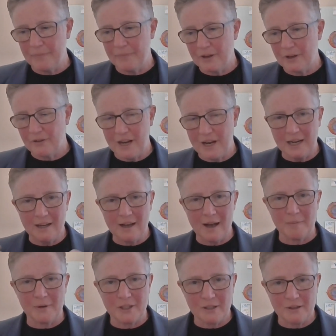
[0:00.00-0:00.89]
creating
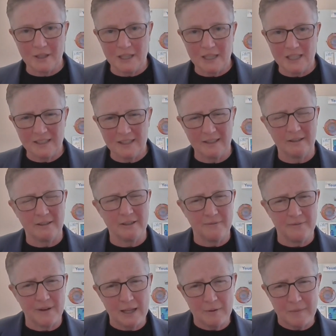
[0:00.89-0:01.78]
opportunities that are
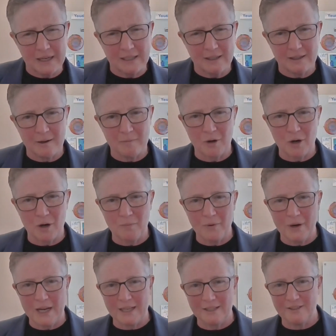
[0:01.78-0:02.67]
developmentally
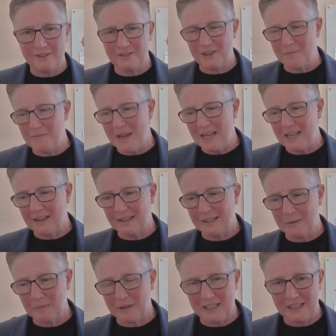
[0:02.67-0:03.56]
appropriate to sort of make
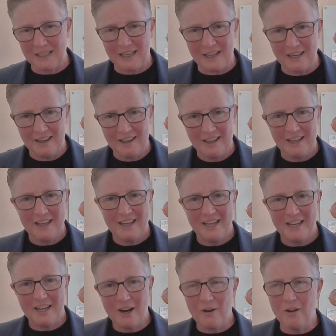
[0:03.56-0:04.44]
explicit,
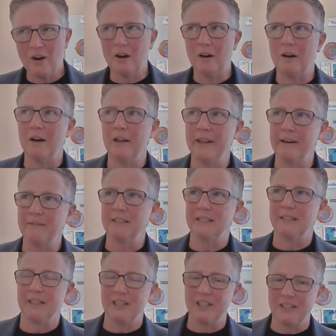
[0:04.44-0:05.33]
oh, that
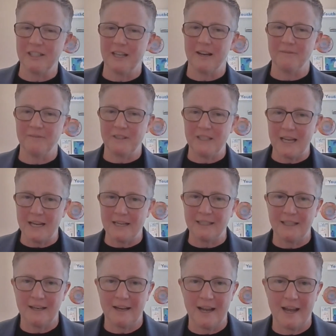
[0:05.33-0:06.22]
was such a tough day
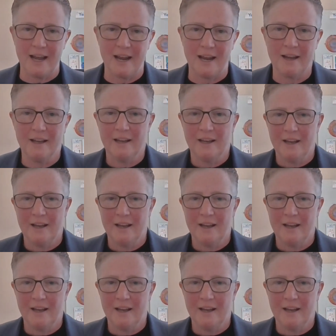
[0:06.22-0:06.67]
today.